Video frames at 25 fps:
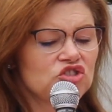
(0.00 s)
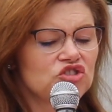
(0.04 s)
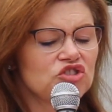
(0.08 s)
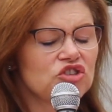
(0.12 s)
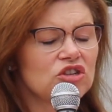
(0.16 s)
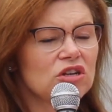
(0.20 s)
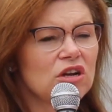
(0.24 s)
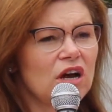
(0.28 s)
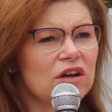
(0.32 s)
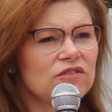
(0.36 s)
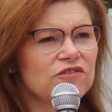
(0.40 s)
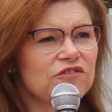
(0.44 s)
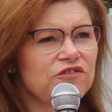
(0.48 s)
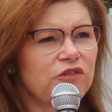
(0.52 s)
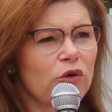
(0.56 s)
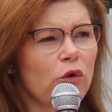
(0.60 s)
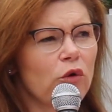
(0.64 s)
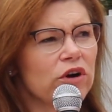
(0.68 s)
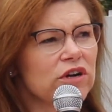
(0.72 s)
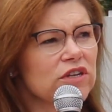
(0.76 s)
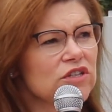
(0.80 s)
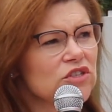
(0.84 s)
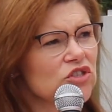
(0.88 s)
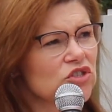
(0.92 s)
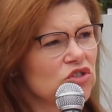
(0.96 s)
stood on
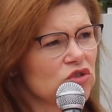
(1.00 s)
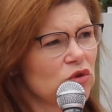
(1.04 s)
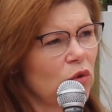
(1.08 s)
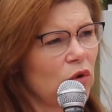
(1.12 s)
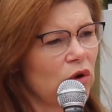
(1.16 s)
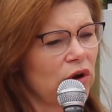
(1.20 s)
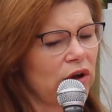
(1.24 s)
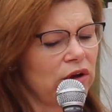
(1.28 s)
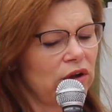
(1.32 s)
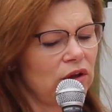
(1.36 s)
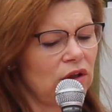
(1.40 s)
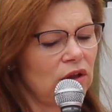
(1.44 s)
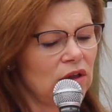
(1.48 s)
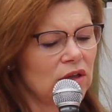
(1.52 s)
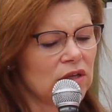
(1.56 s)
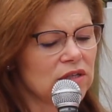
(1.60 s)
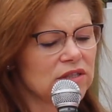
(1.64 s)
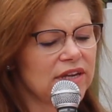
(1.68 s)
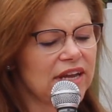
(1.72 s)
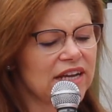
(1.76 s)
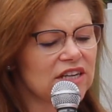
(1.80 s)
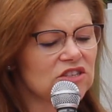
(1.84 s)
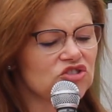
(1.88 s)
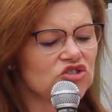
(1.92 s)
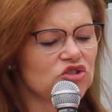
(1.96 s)
foreign soil
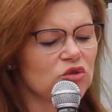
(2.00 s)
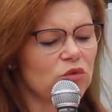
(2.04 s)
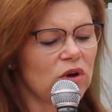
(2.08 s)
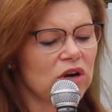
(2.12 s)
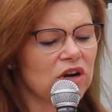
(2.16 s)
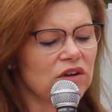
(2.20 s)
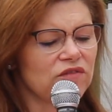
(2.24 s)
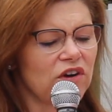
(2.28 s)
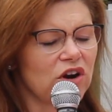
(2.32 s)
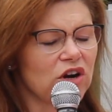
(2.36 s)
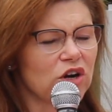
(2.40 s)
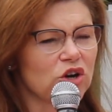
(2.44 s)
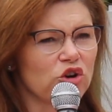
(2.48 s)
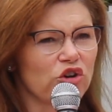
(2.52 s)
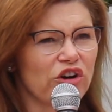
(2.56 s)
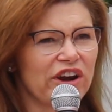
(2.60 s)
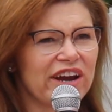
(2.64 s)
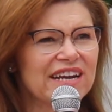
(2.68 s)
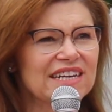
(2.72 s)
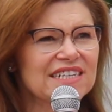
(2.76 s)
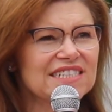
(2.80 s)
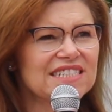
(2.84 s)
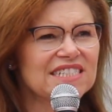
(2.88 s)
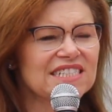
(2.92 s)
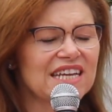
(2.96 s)
next to one of our
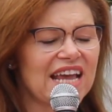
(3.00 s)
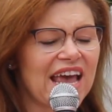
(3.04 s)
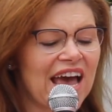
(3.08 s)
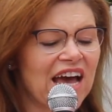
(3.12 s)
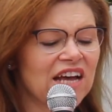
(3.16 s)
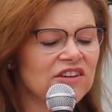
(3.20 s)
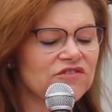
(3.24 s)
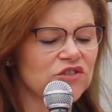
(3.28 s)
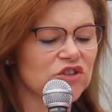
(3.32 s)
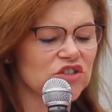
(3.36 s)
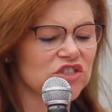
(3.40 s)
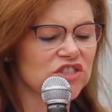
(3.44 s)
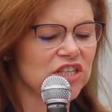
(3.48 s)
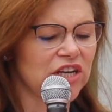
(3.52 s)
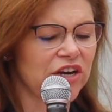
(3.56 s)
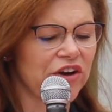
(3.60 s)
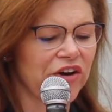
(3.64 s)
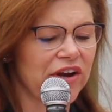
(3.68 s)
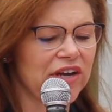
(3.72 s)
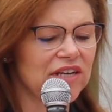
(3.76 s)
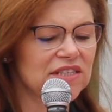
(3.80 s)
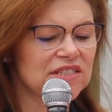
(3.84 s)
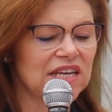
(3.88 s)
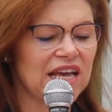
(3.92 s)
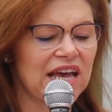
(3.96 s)
greatest
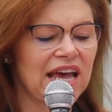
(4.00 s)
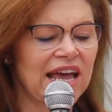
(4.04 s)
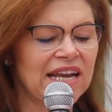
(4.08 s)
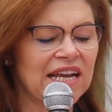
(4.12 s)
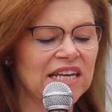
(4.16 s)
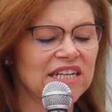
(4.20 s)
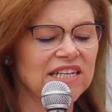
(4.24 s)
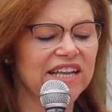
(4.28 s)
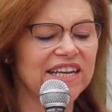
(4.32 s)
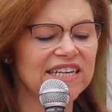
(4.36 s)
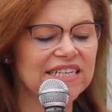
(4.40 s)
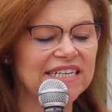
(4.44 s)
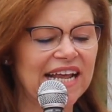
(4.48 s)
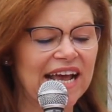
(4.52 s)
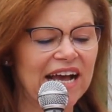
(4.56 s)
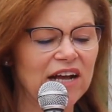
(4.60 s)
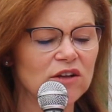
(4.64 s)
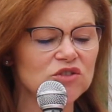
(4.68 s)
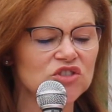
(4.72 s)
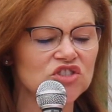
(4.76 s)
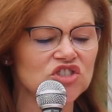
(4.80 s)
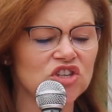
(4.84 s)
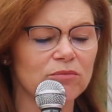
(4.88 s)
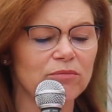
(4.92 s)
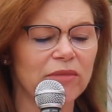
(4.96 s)
adversaries and
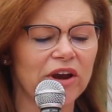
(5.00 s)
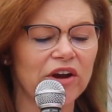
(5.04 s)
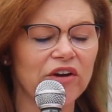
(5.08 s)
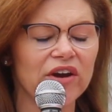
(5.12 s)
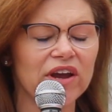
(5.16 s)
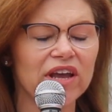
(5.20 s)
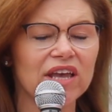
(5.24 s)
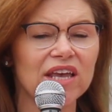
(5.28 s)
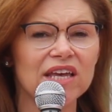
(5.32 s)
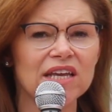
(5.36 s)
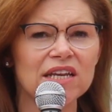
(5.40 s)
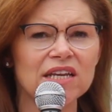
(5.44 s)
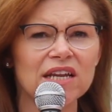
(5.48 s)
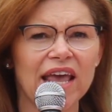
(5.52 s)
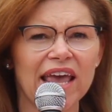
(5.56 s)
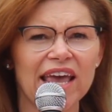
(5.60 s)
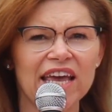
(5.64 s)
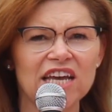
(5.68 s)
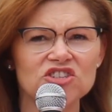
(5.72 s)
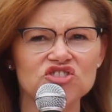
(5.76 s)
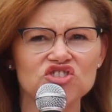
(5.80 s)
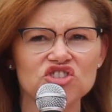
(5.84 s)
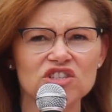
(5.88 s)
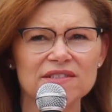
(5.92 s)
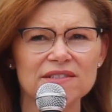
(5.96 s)
denounced American
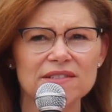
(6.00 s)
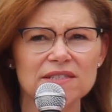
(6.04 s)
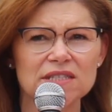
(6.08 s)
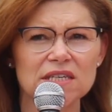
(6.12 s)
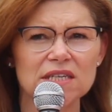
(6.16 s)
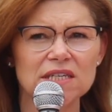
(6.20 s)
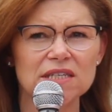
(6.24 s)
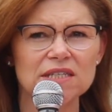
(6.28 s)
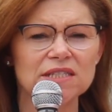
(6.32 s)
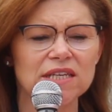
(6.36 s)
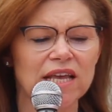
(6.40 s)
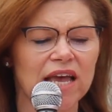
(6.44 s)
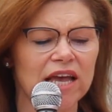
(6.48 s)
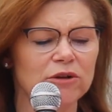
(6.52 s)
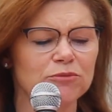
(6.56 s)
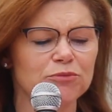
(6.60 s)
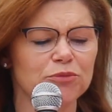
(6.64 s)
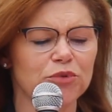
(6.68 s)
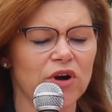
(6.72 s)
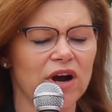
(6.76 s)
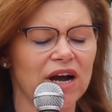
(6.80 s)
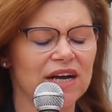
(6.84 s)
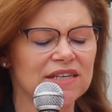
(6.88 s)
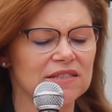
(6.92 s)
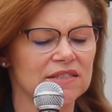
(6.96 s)
agencies
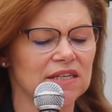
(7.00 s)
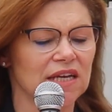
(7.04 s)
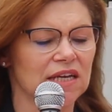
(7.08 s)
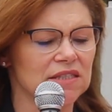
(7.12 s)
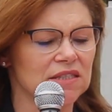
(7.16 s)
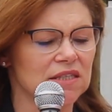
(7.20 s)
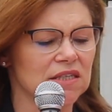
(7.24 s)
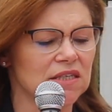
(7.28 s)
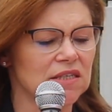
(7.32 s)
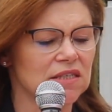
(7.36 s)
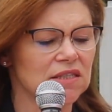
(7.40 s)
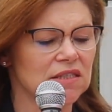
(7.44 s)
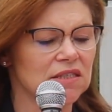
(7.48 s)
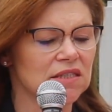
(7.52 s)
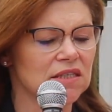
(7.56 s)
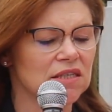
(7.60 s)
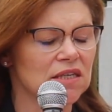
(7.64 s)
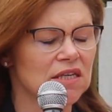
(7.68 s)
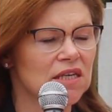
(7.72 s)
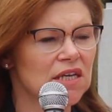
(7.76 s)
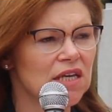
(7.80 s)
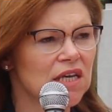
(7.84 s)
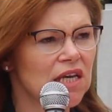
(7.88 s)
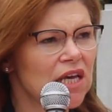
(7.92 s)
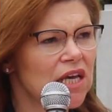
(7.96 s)
and
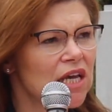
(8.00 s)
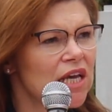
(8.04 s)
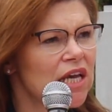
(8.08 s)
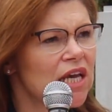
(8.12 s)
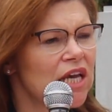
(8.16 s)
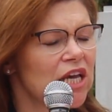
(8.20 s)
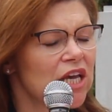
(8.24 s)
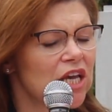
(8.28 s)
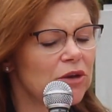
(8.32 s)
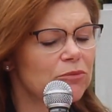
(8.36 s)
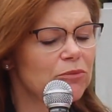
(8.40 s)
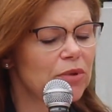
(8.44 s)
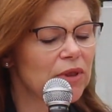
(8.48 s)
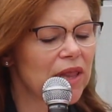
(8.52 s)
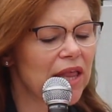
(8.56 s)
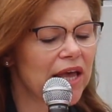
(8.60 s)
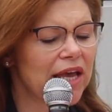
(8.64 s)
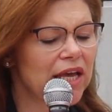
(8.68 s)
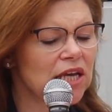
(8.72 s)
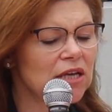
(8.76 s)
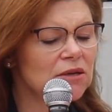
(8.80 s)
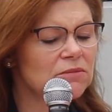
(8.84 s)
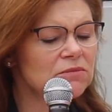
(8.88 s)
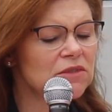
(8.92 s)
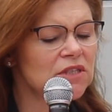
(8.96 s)
processes. He
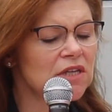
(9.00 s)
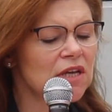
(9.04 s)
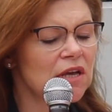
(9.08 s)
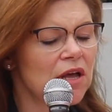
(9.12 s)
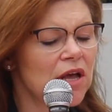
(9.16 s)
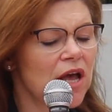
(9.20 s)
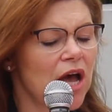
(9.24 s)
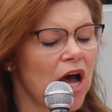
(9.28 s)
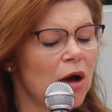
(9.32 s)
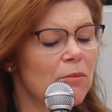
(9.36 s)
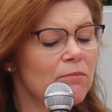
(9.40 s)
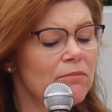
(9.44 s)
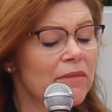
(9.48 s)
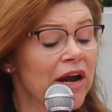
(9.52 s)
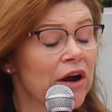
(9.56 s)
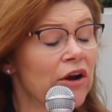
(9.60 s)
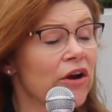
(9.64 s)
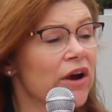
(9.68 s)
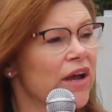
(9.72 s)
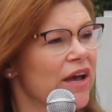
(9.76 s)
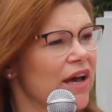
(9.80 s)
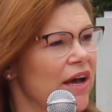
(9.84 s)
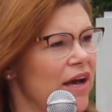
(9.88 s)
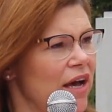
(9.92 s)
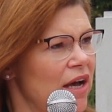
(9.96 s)
blamed
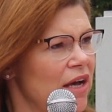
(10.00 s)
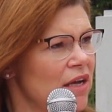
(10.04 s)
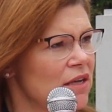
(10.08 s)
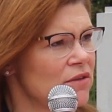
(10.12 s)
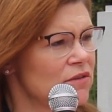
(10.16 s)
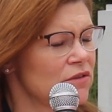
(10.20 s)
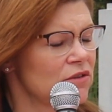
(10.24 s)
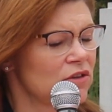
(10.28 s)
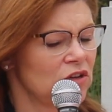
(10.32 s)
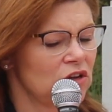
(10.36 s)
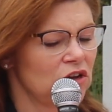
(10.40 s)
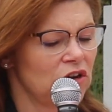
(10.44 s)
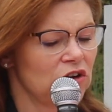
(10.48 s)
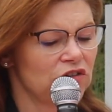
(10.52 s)
America